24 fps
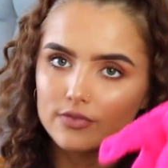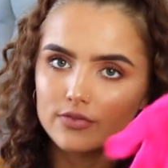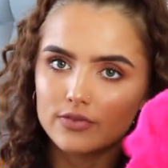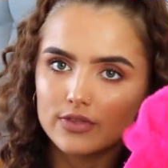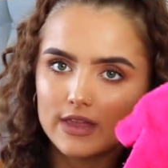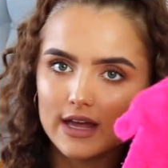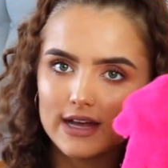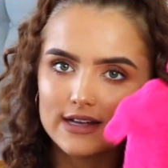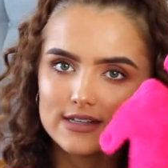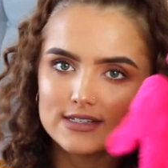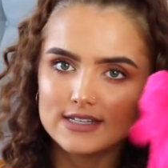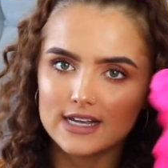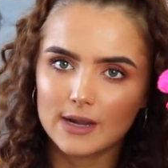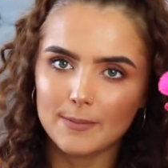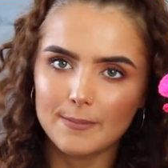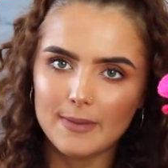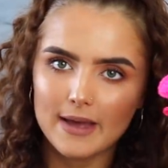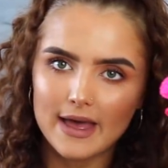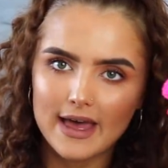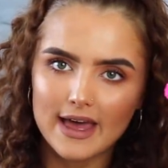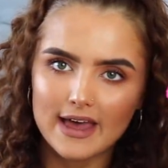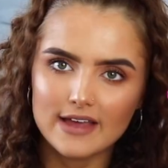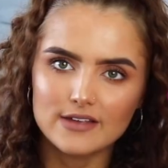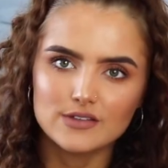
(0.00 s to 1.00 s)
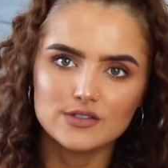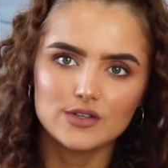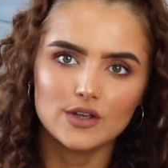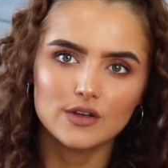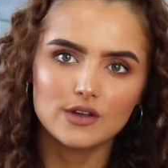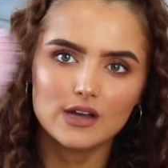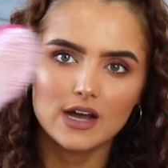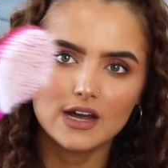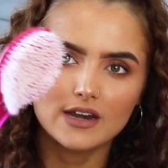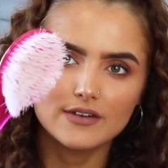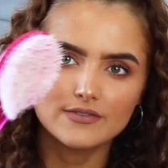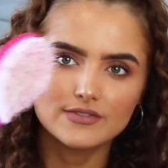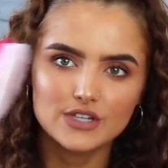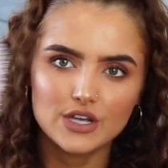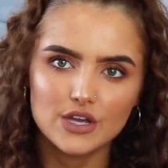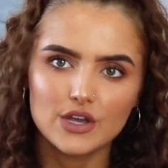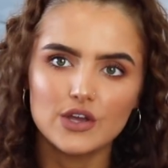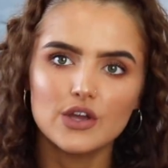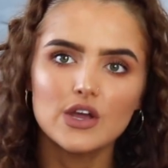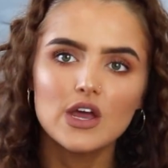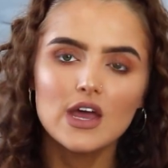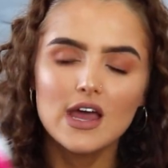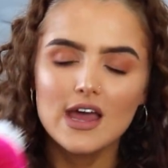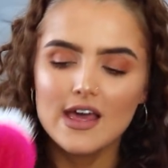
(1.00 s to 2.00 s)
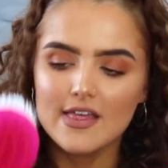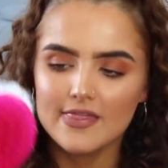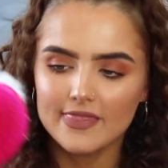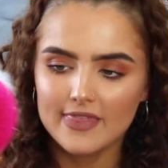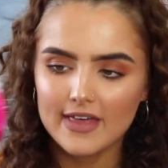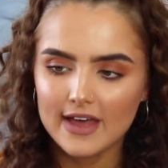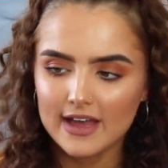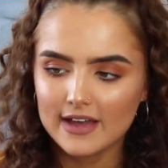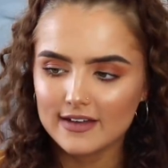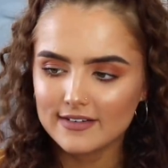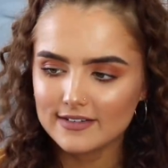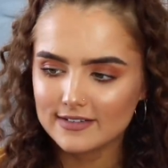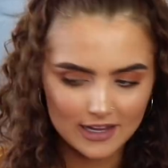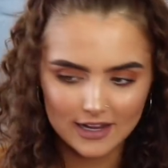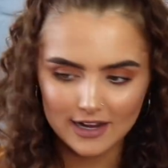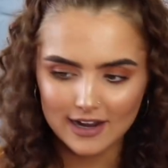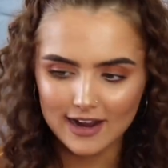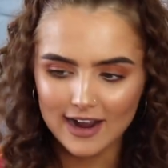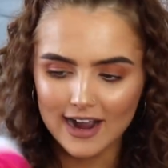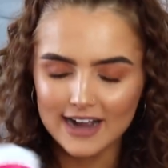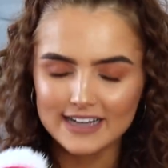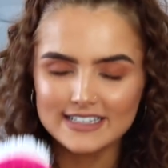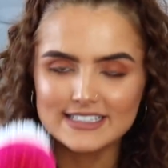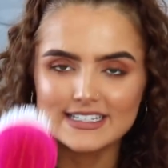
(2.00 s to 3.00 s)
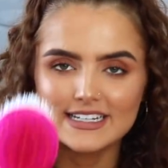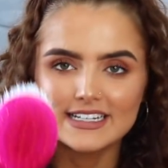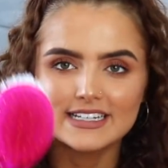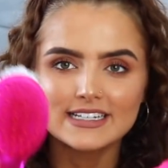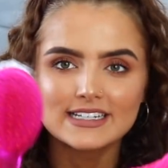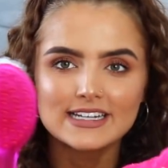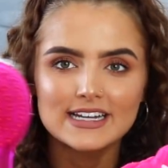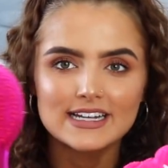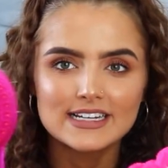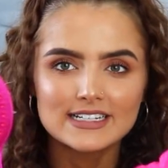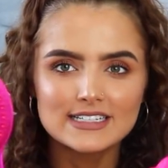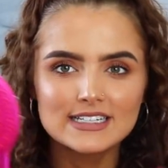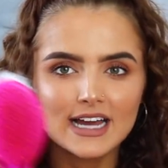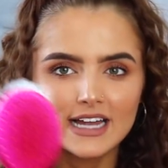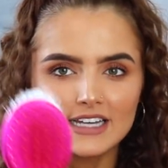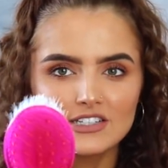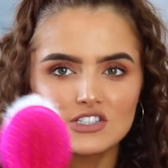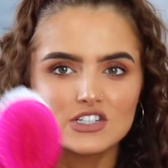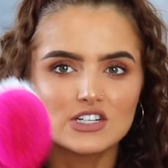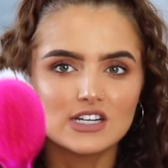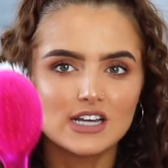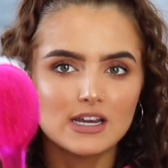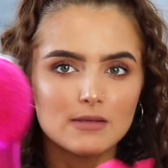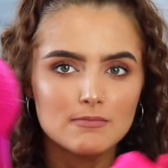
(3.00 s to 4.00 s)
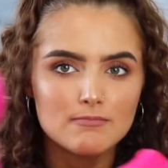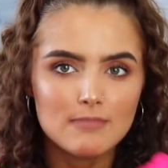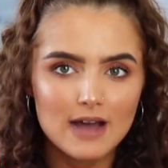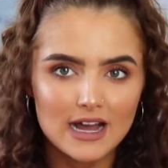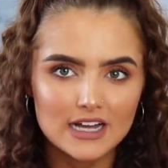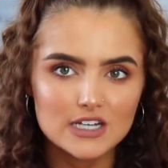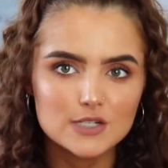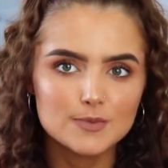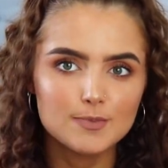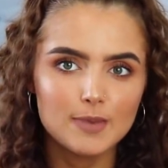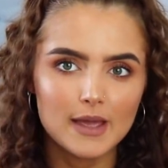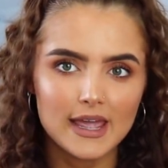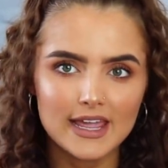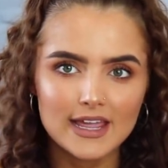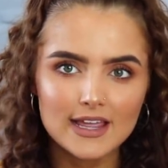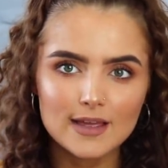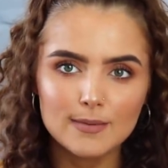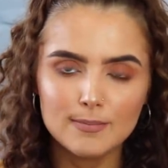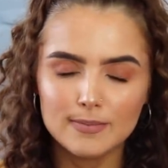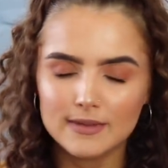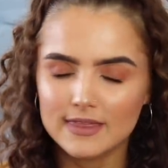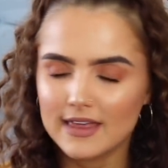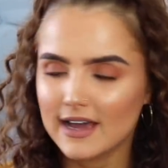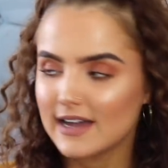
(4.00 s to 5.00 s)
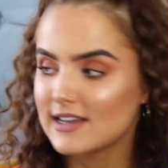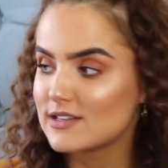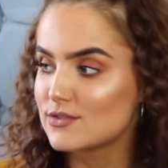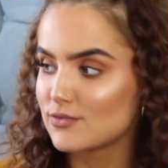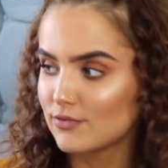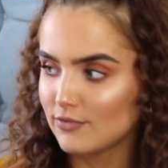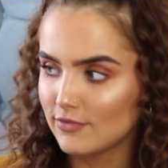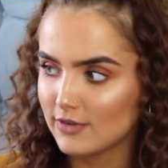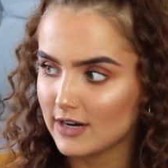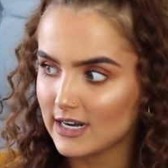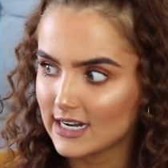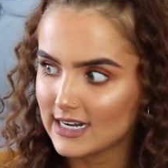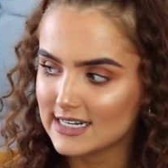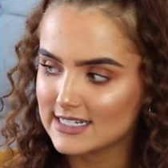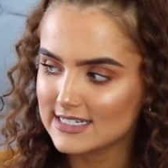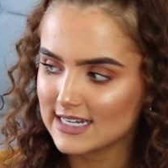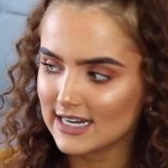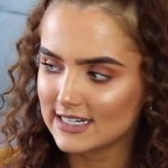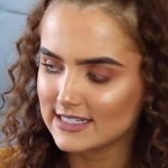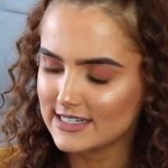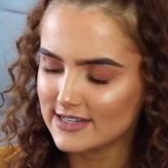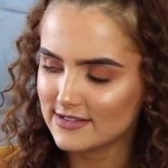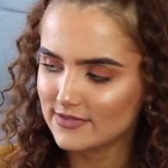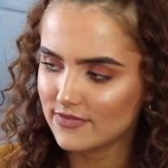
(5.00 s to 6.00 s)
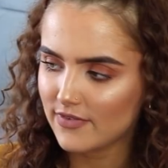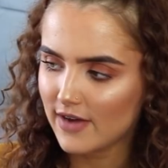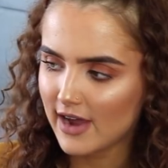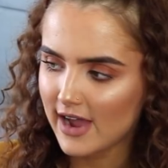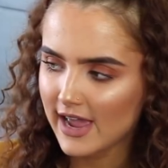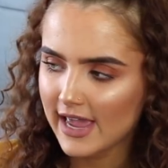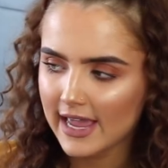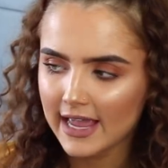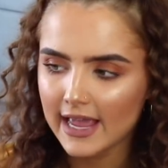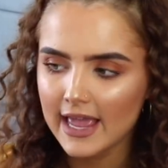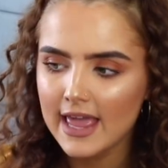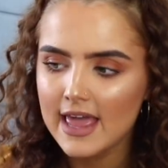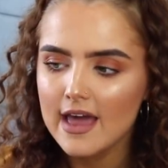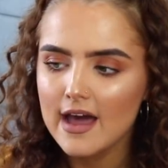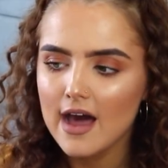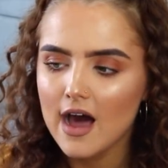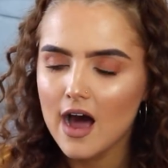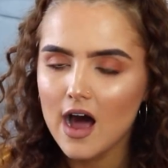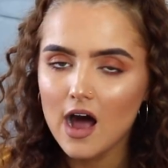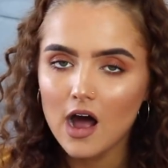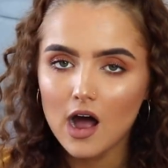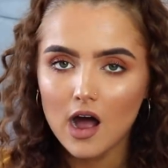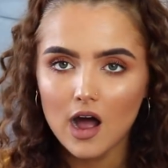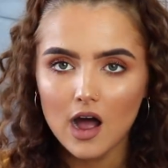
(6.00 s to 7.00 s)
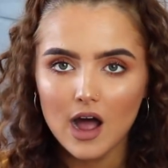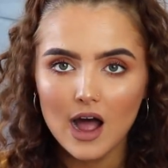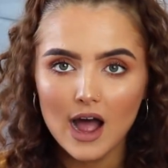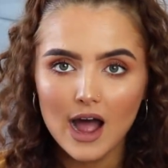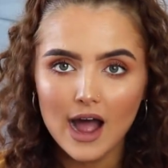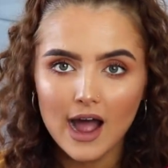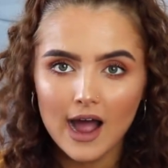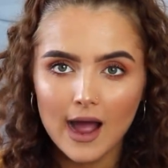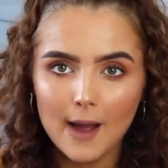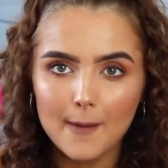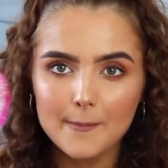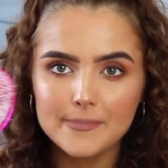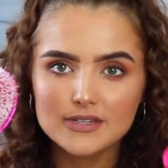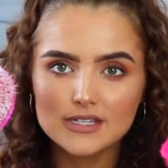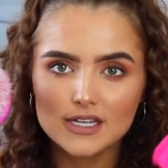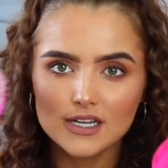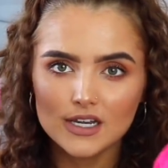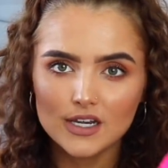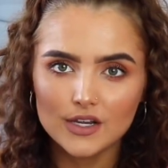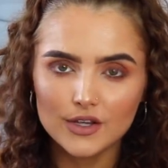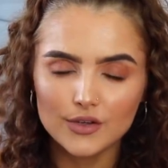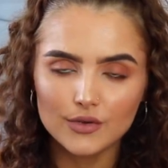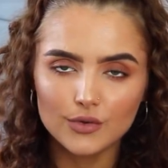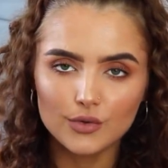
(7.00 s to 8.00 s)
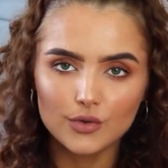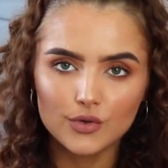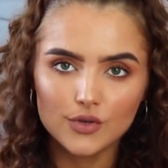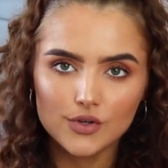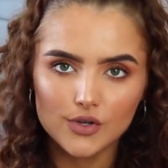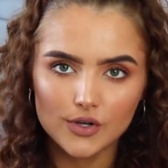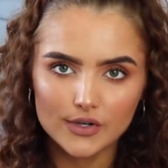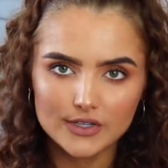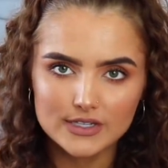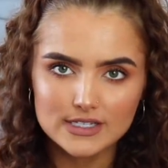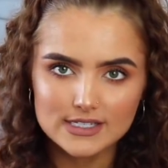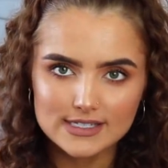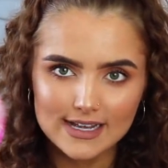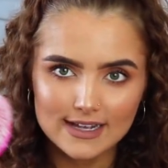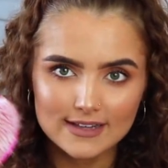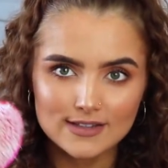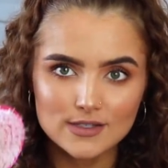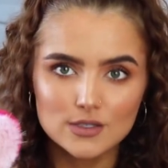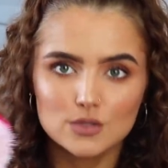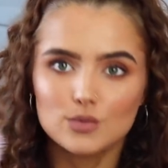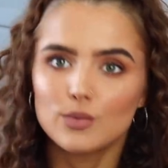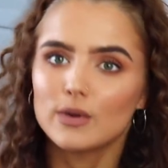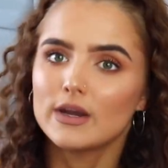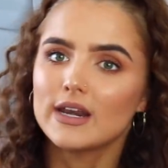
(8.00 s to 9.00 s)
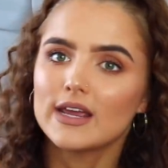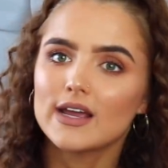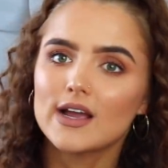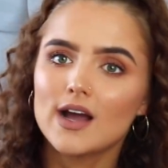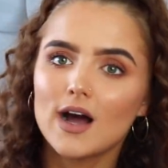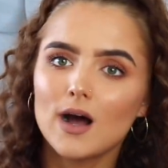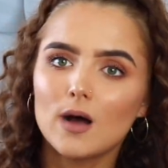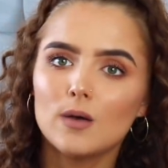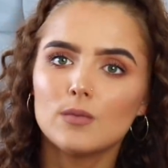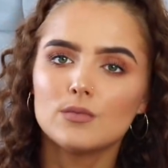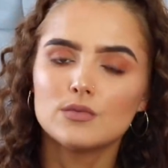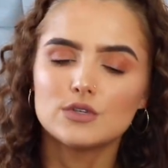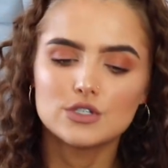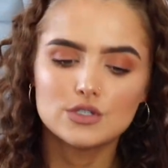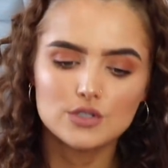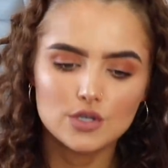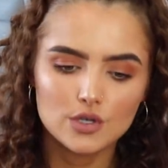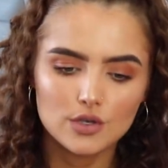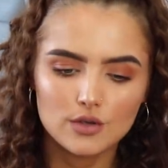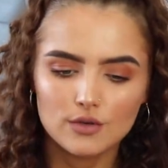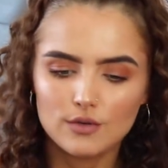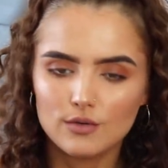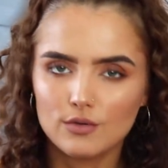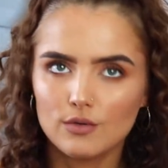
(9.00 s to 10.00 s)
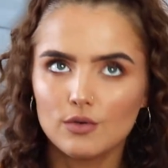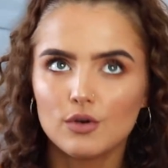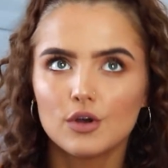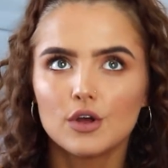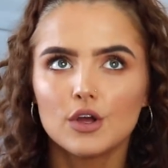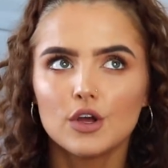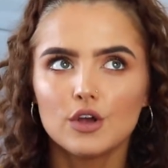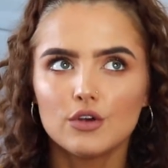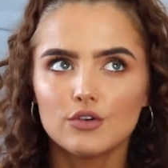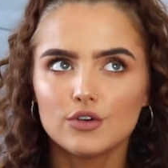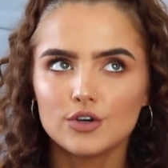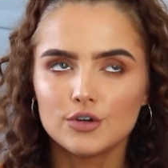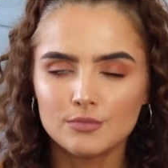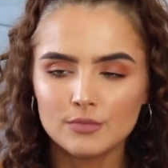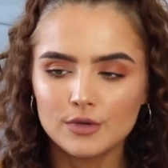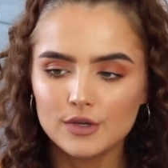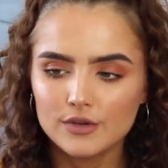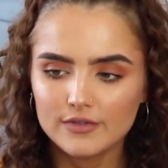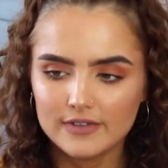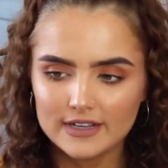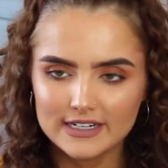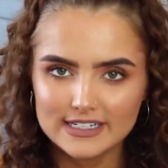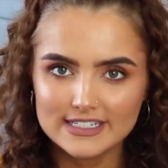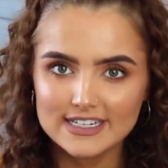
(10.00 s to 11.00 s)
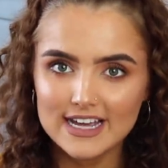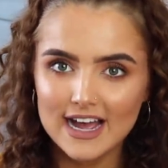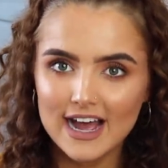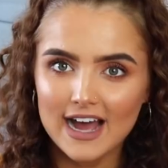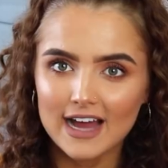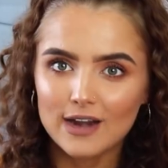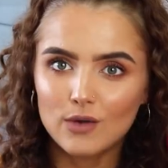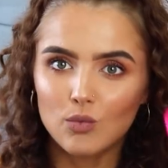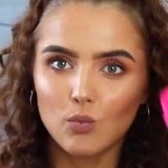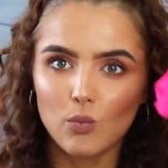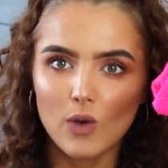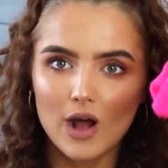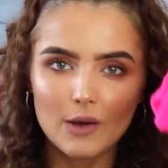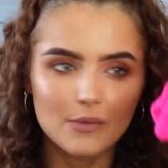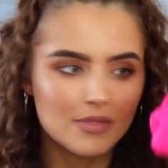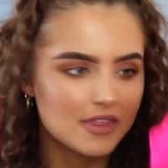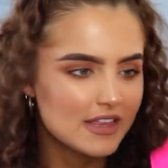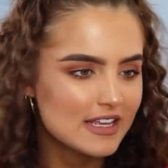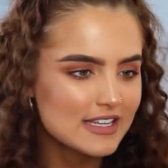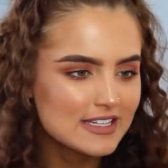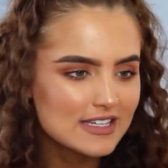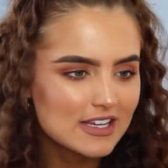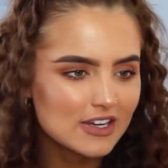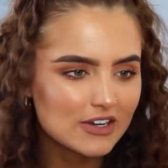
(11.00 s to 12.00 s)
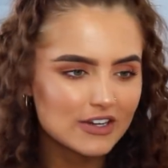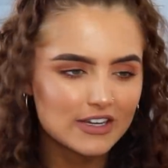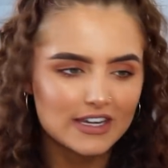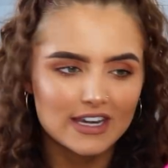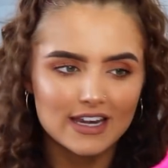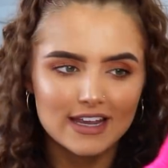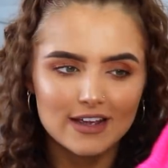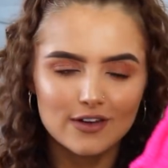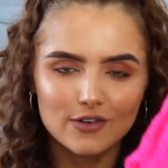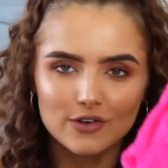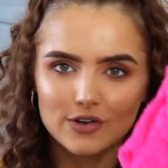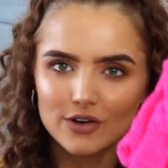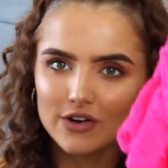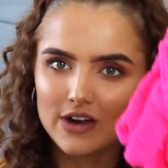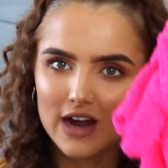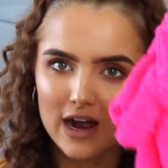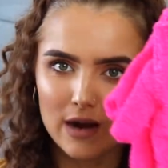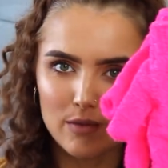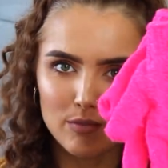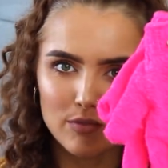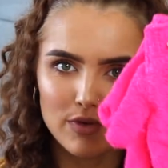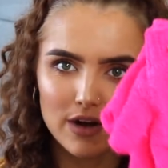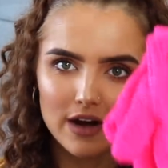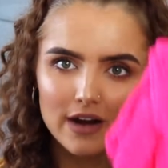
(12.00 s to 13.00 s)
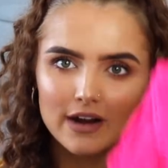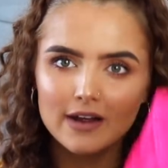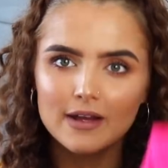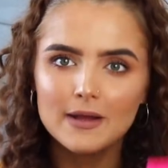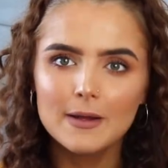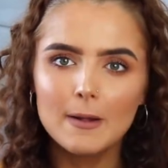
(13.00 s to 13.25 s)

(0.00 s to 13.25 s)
that's like a pair, so kind of 2, that I didn't intentionally match pink, but that is really satisfying, are absolute godsends when it comes to removing tan. Wow, these look neon on camera.